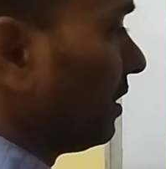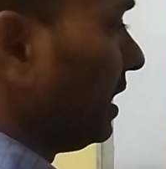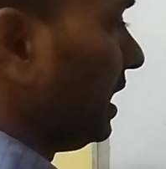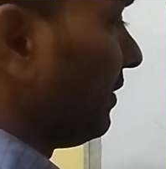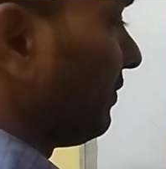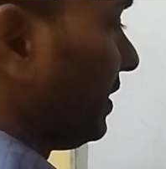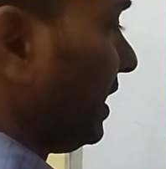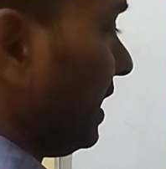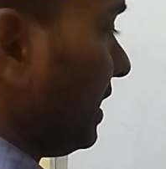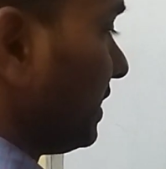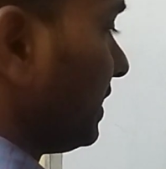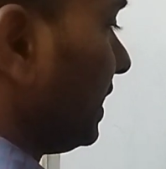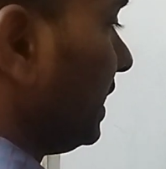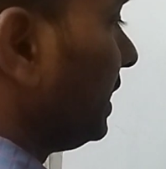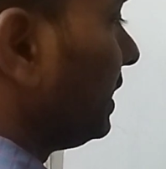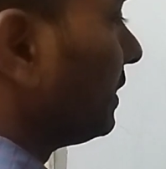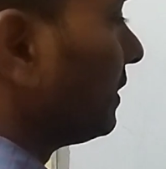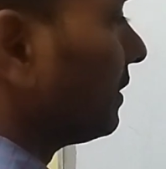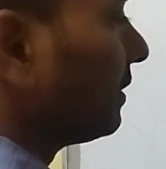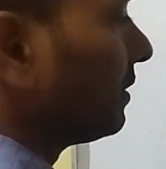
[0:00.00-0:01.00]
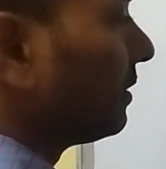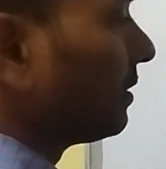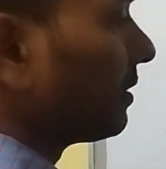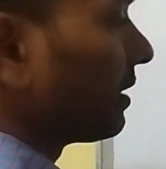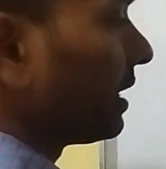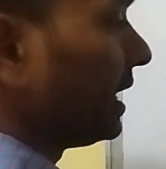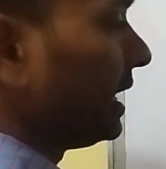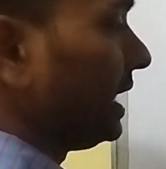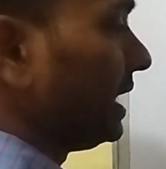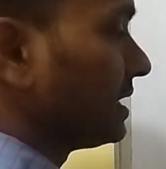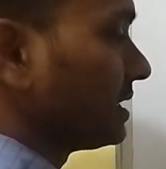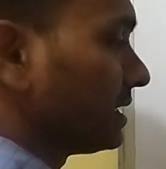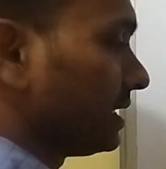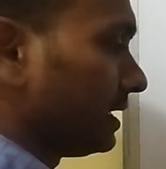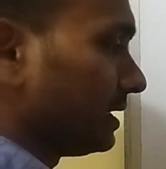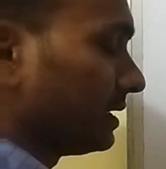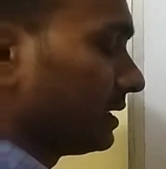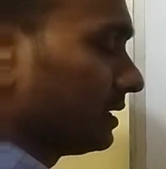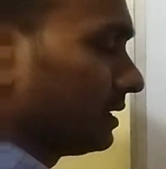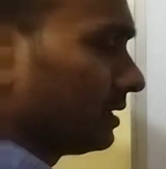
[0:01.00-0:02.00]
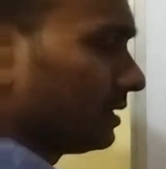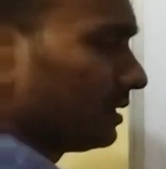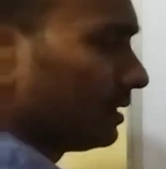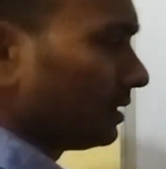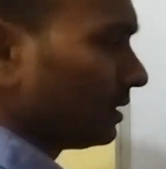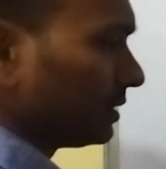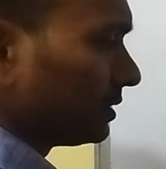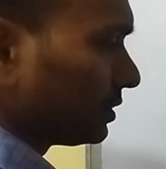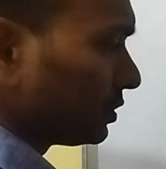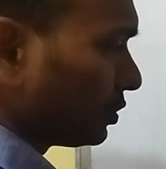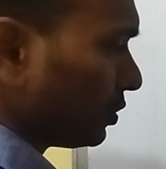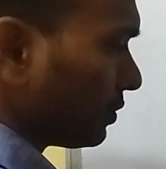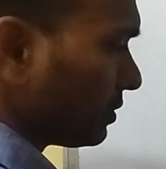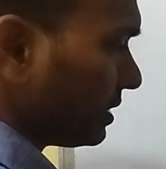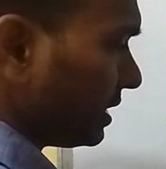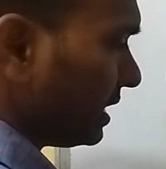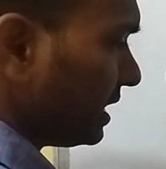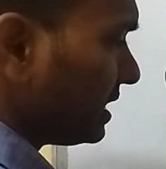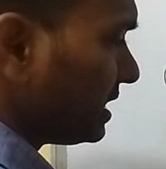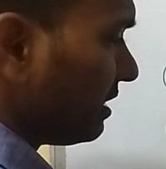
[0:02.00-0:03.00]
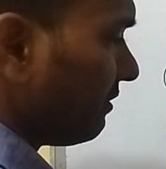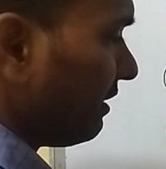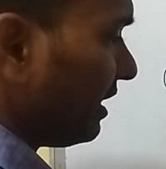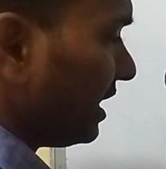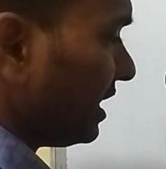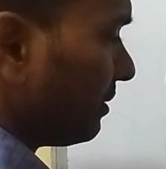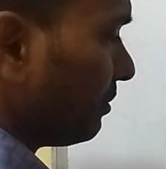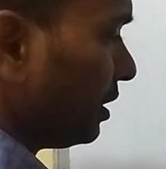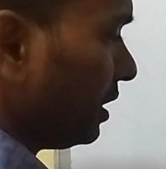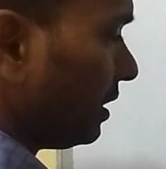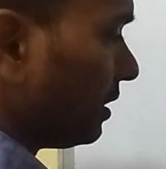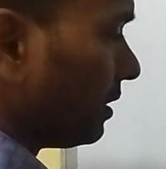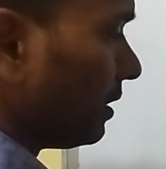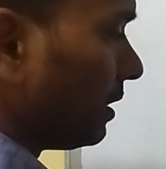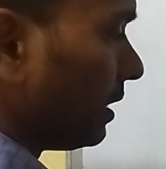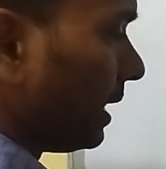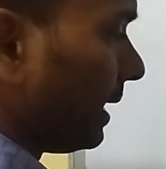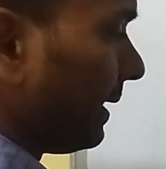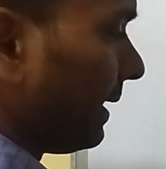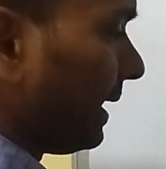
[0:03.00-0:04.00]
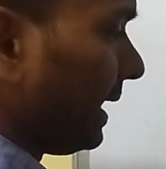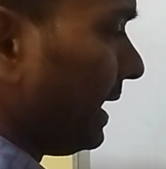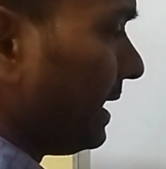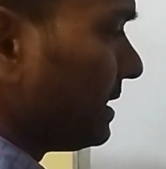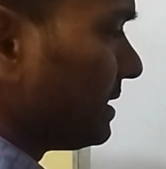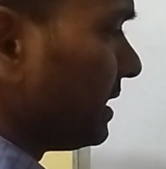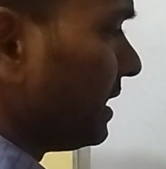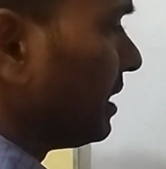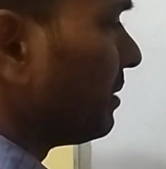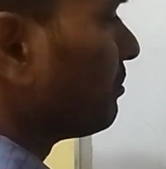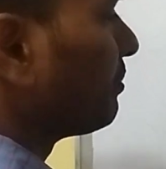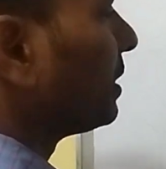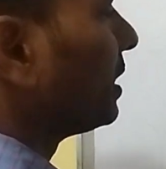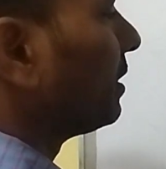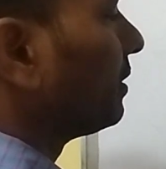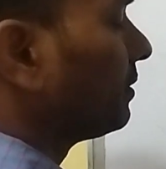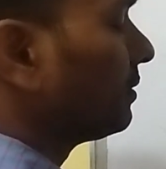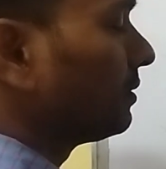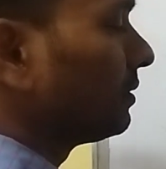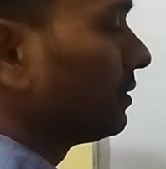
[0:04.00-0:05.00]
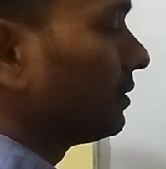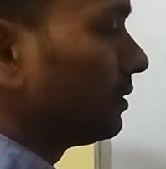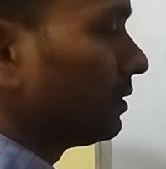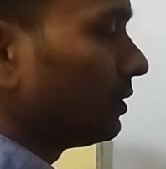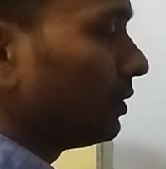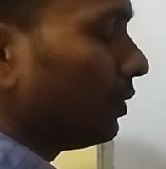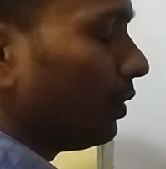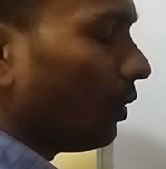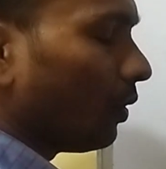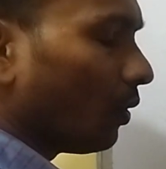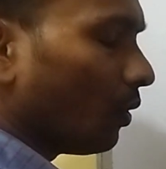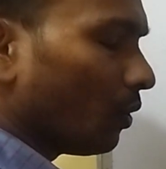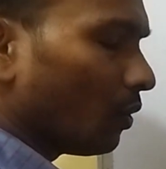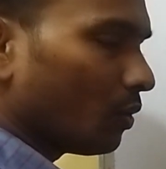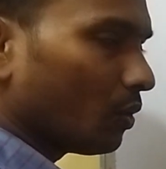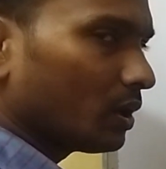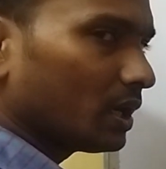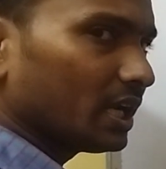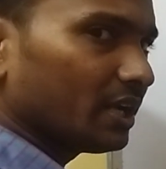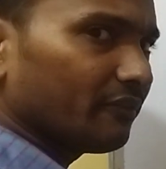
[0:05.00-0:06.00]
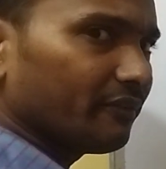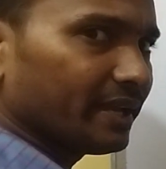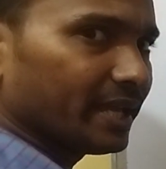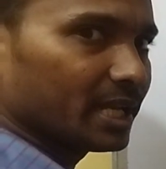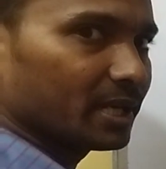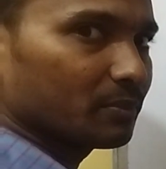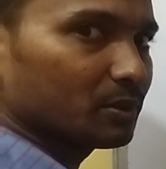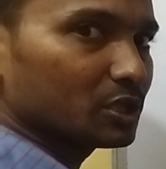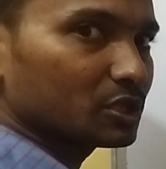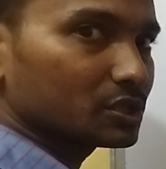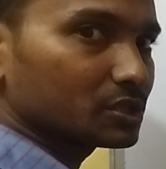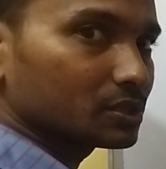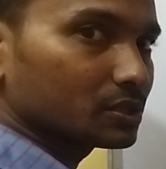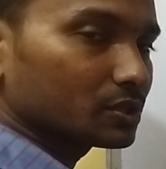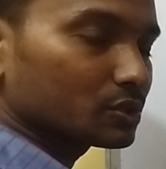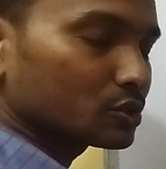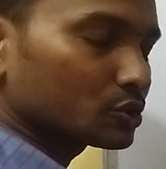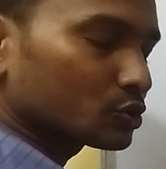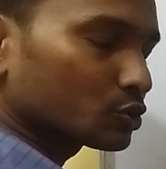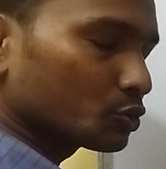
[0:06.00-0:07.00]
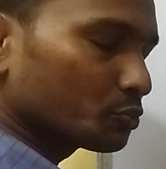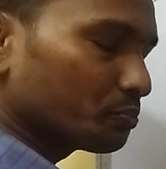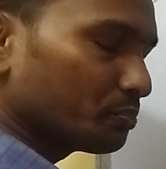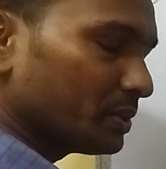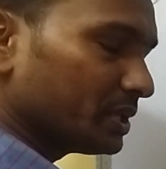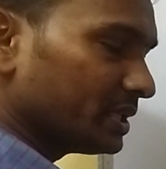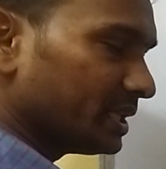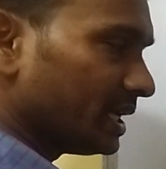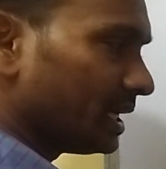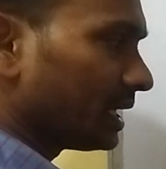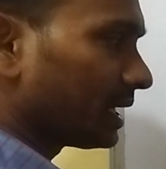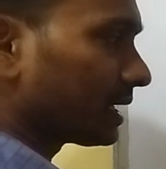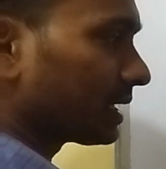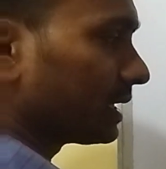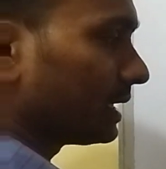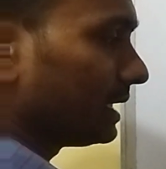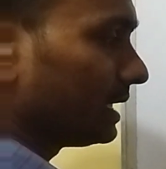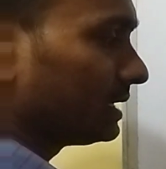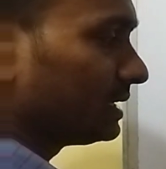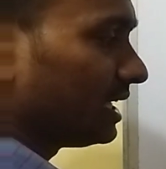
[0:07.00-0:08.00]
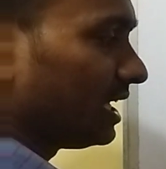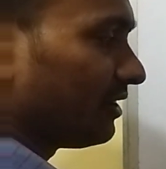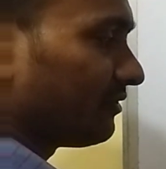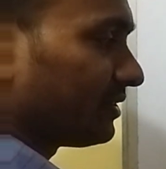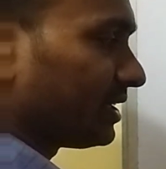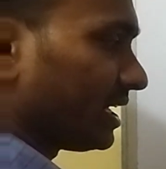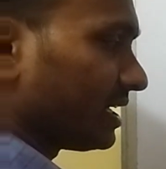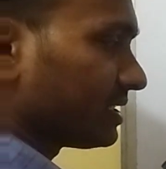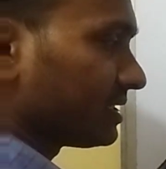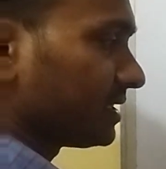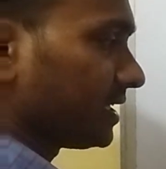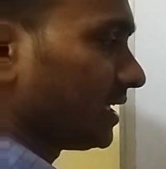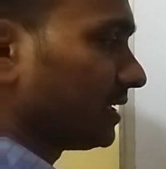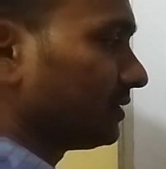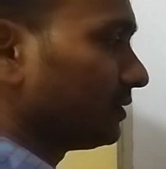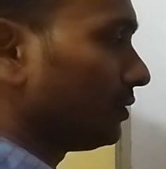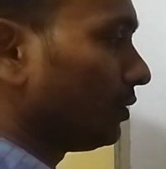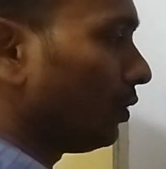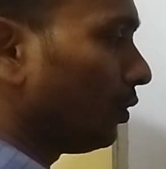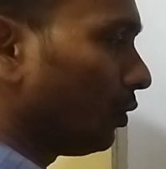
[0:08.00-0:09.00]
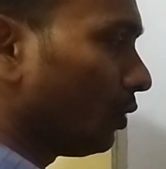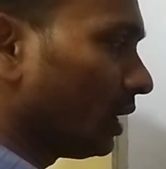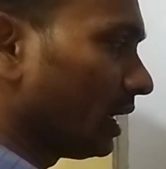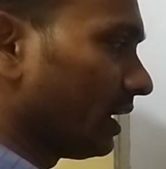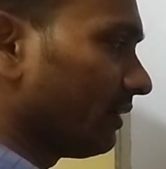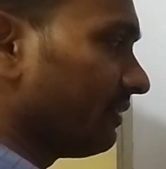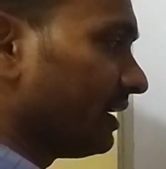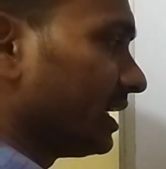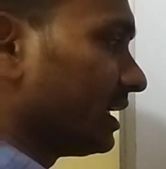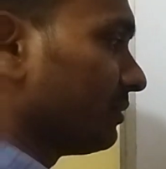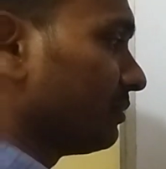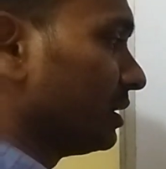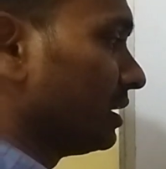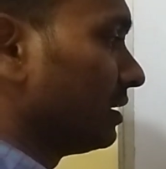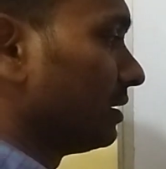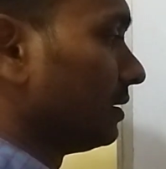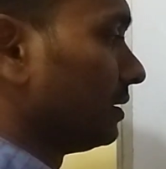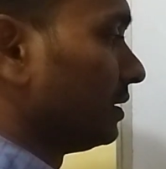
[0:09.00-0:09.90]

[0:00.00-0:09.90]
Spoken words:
Left hand side, right hand side. So z is a variable and 9 is a number. Only variable should be there in the left hand side. Only variable.